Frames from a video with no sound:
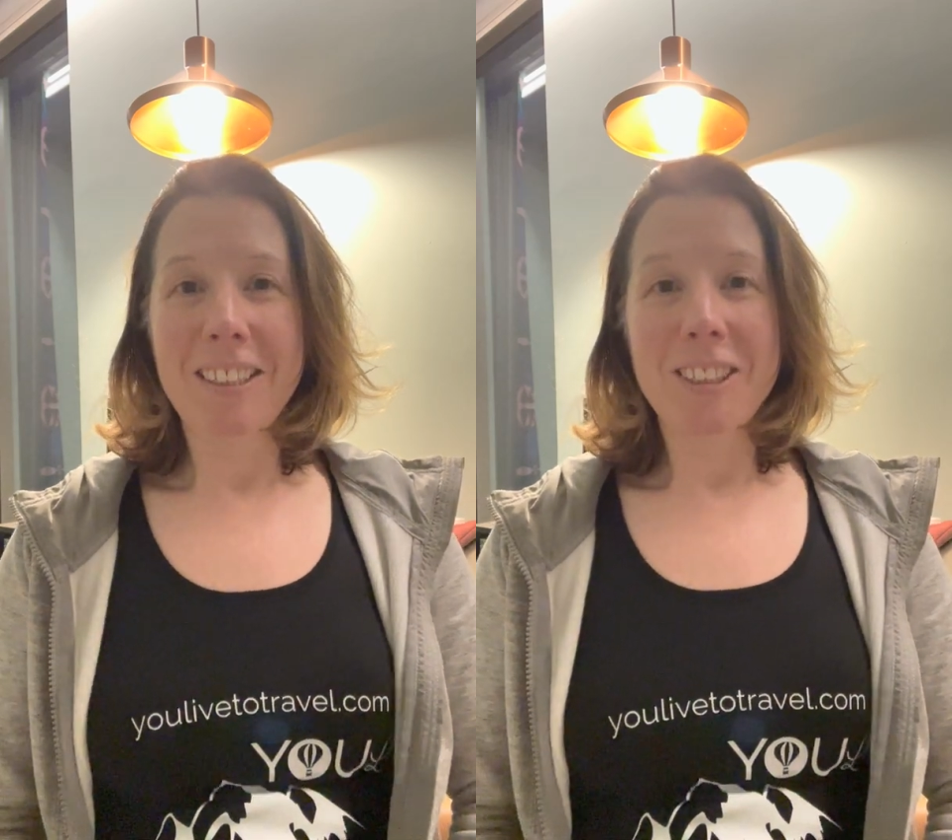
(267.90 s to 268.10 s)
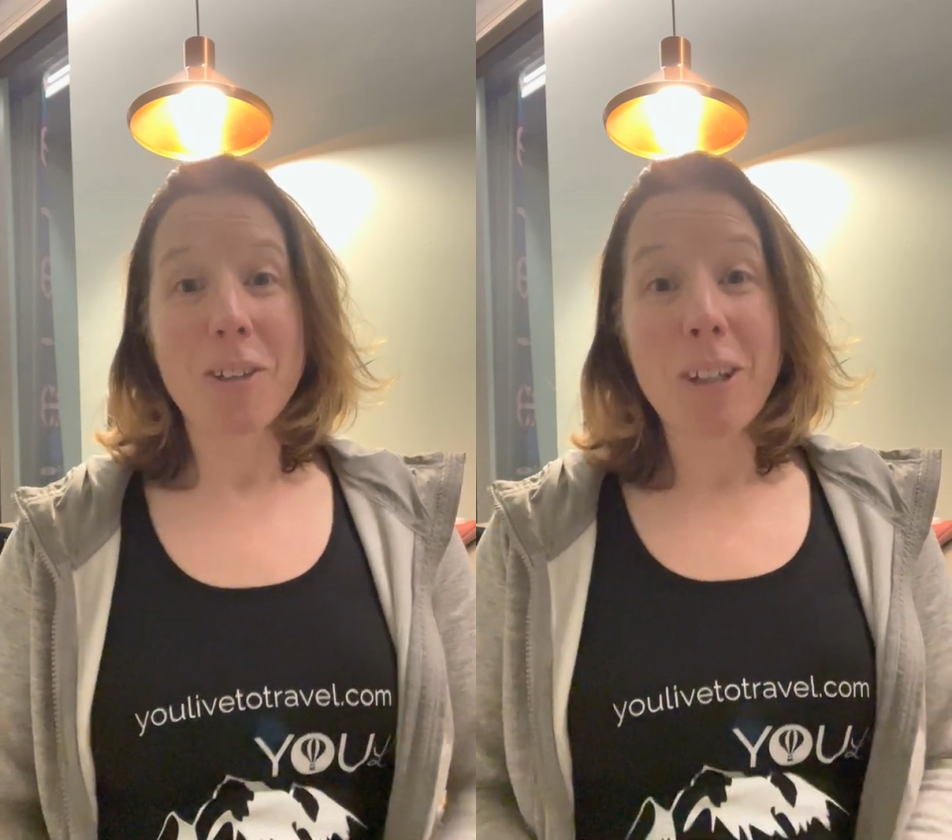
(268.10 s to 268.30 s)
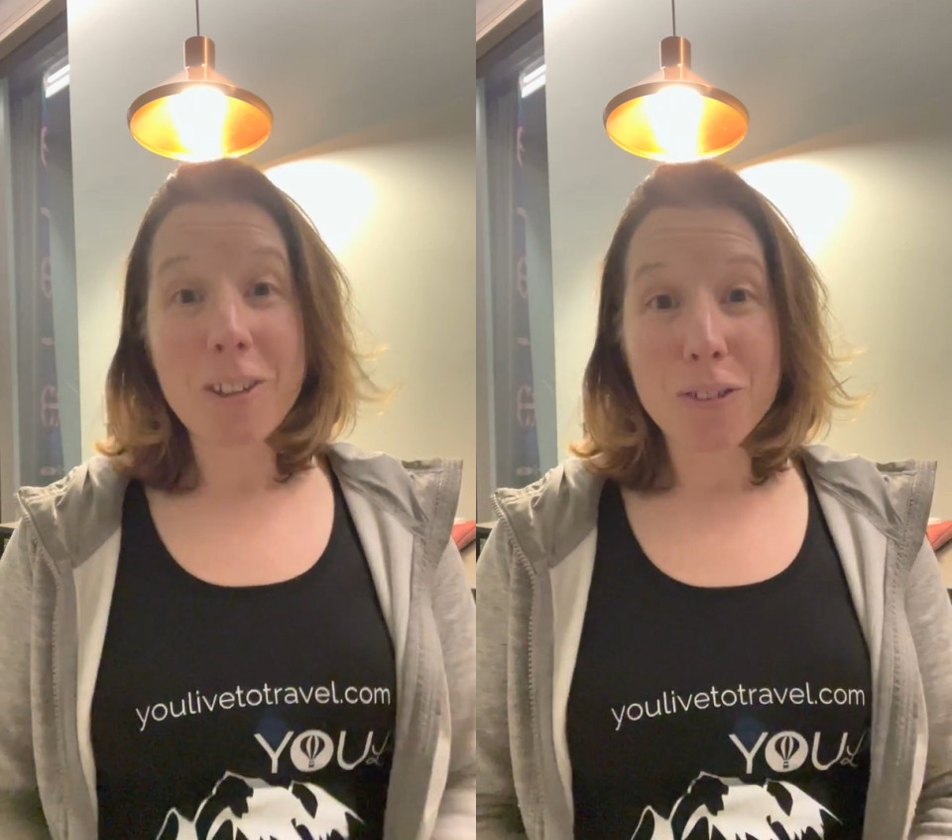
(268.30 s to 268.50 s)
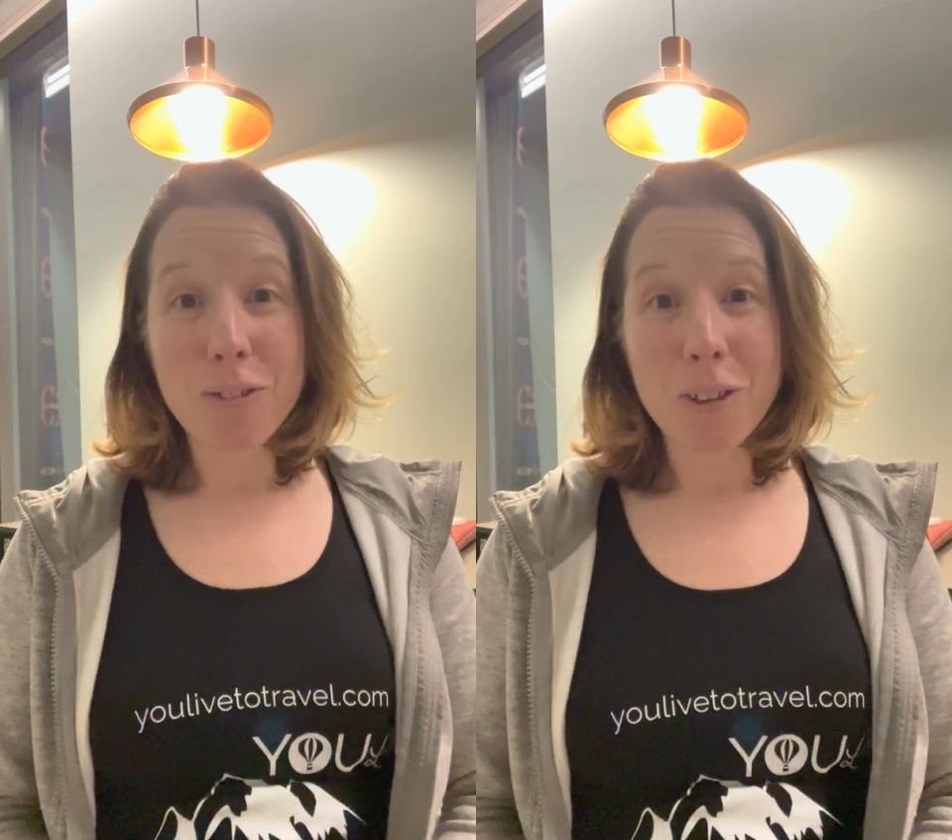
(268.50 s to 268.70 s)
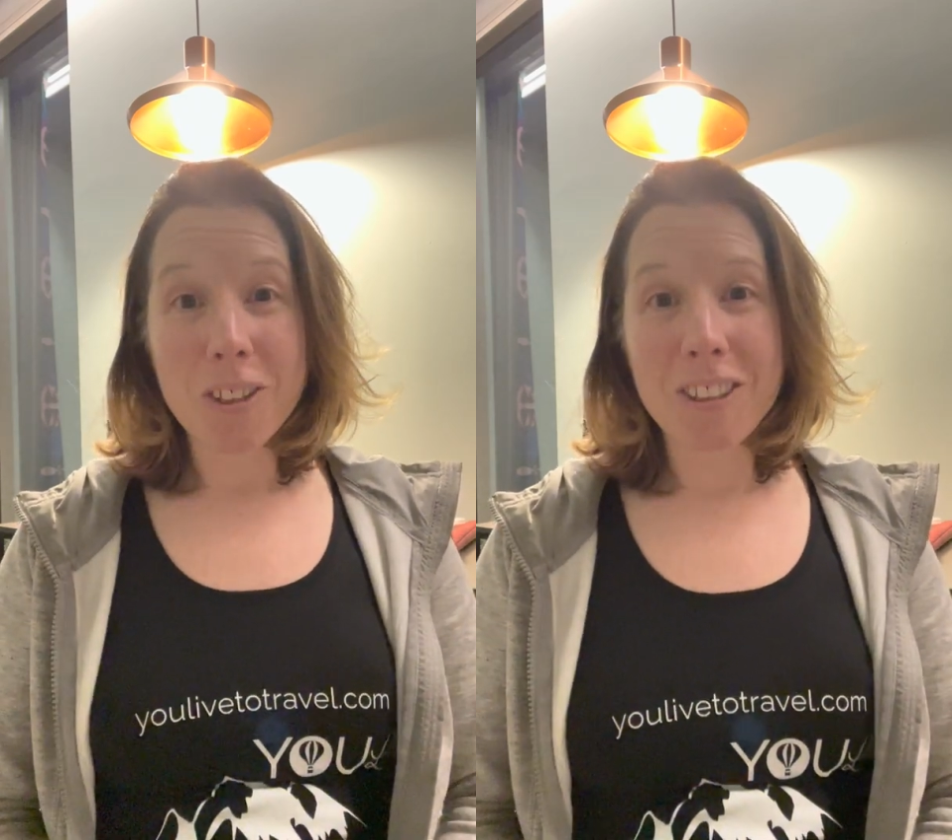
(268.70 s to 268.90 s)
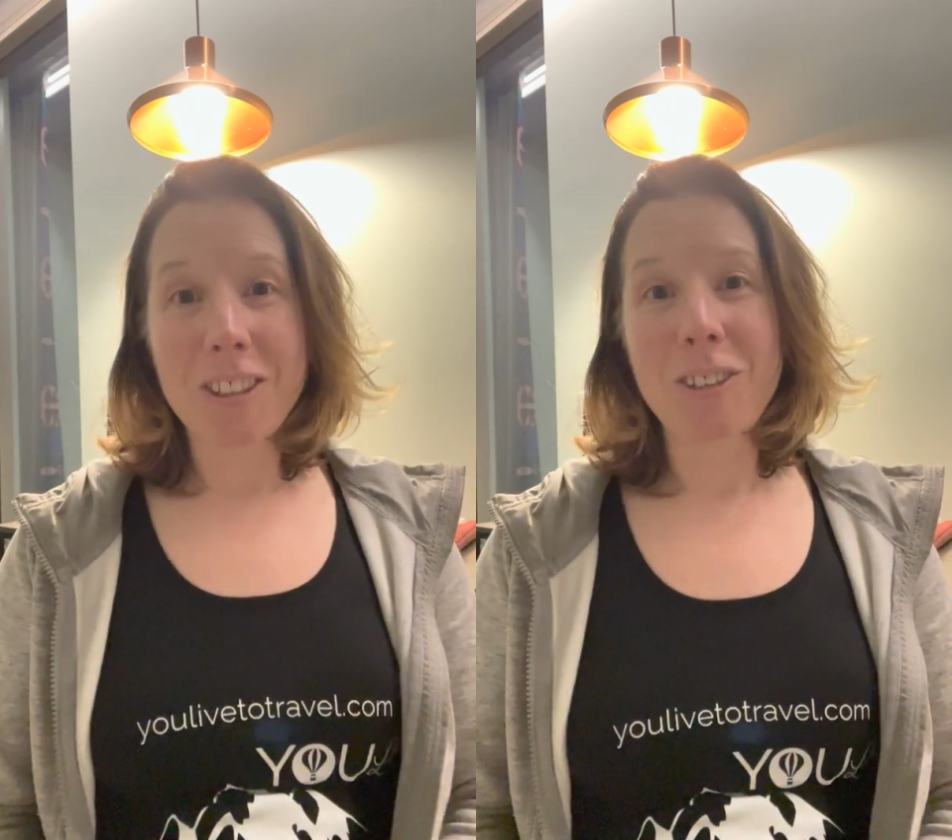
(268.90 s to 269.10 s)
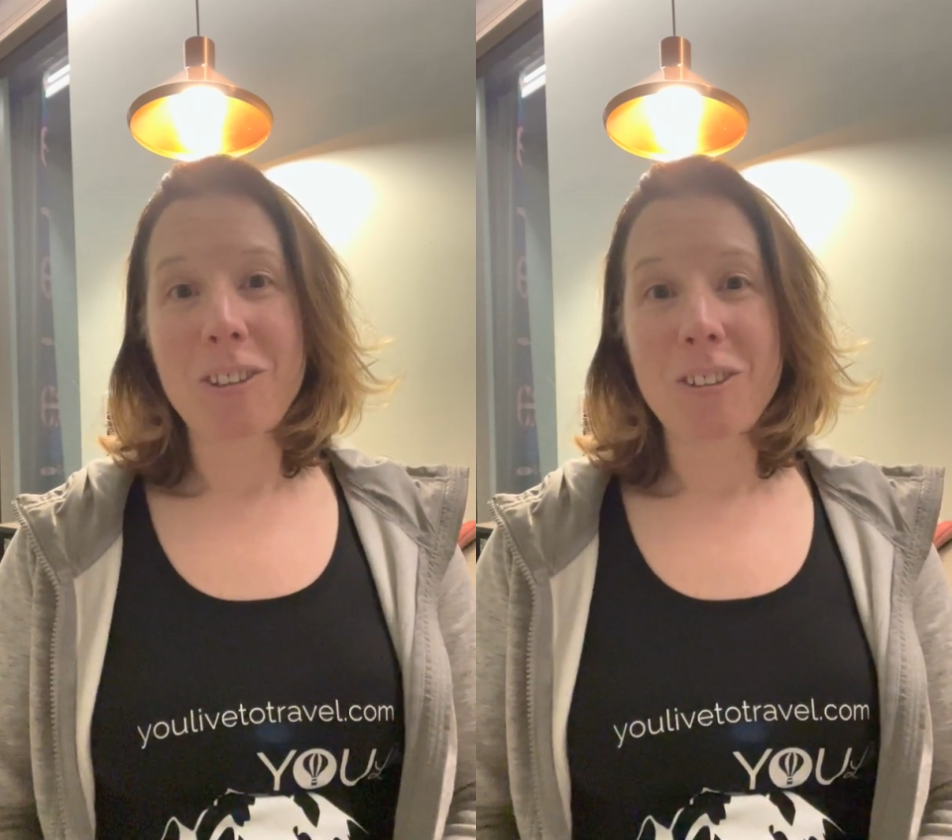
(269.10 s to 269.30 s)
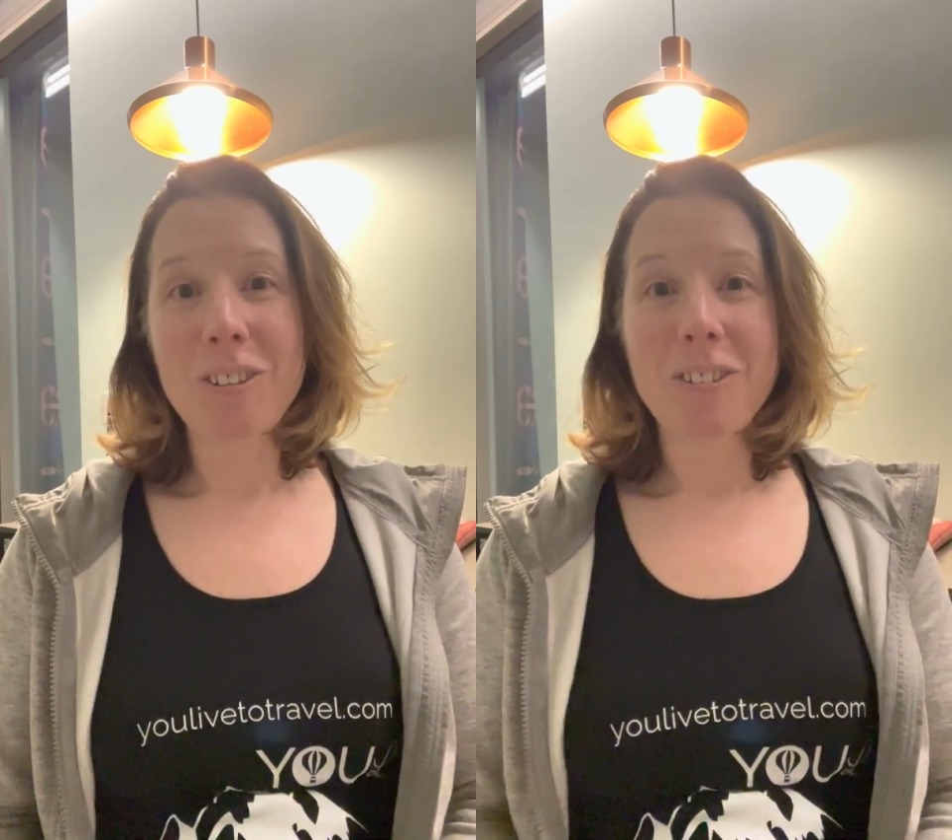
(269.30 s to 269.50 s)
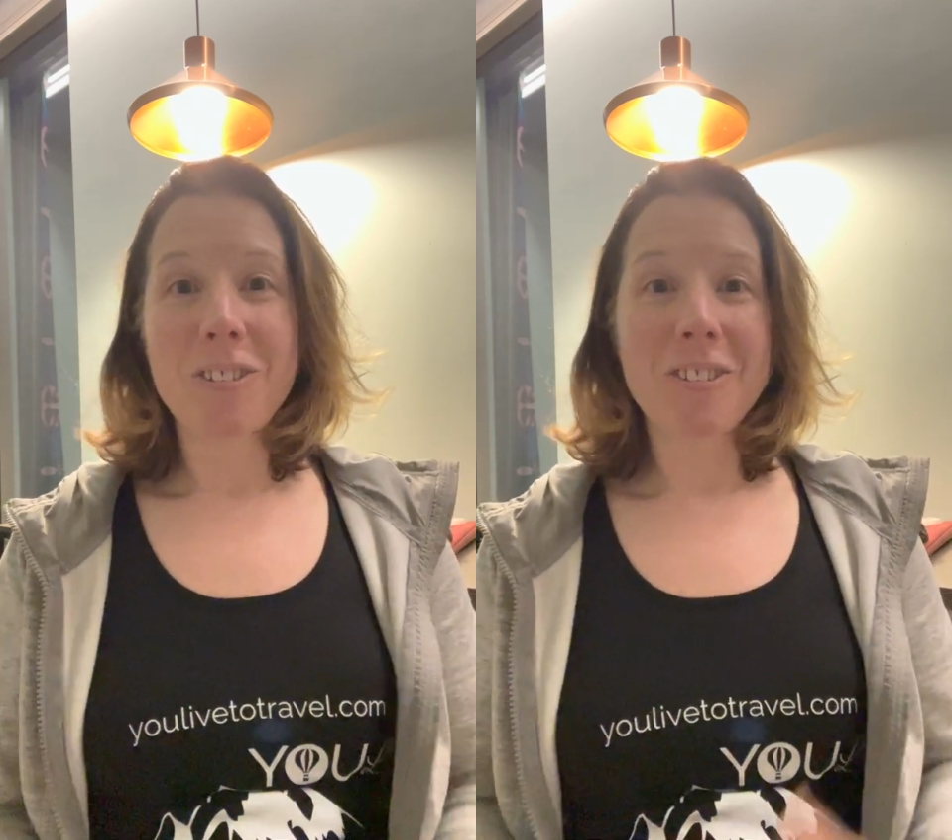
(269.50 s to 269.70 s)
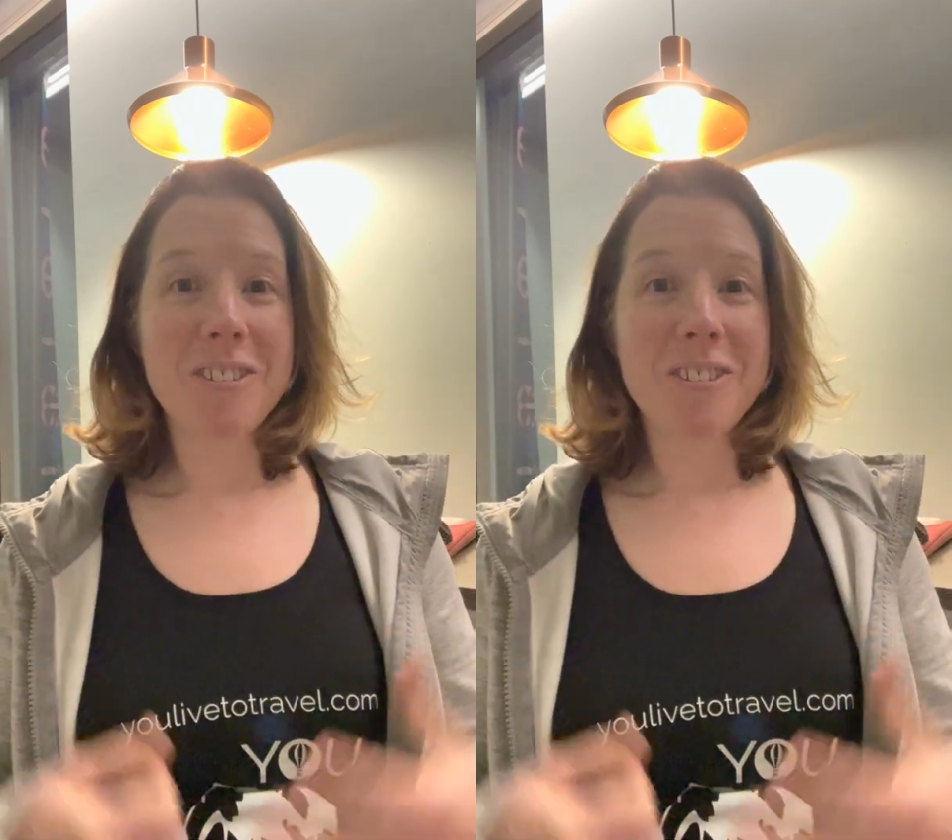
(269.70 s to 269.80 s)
So I look forward to